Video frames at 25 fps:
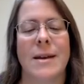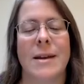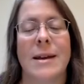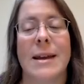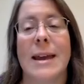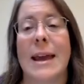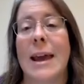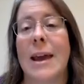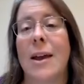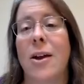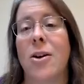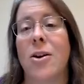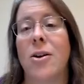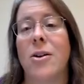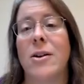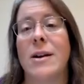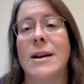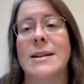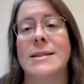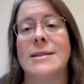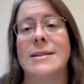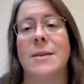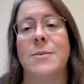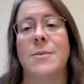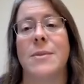Care in
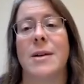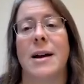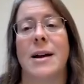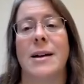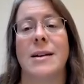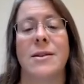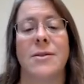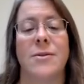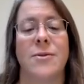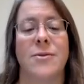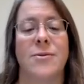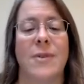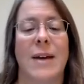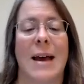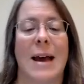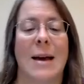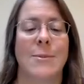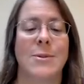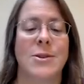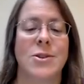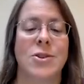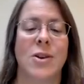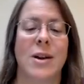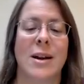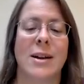some kind of
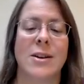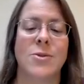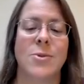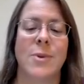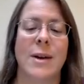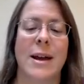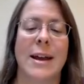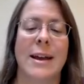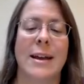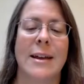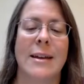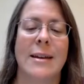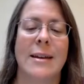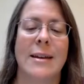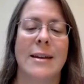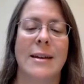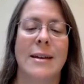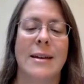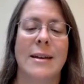abstract way,